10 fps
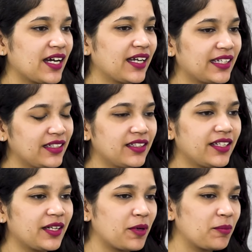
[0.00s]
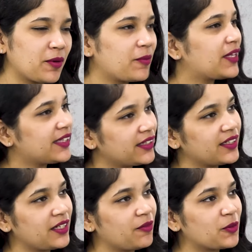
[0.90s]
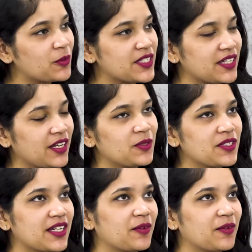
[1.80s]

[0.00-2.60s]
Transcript: I clearly remember when the event was announced,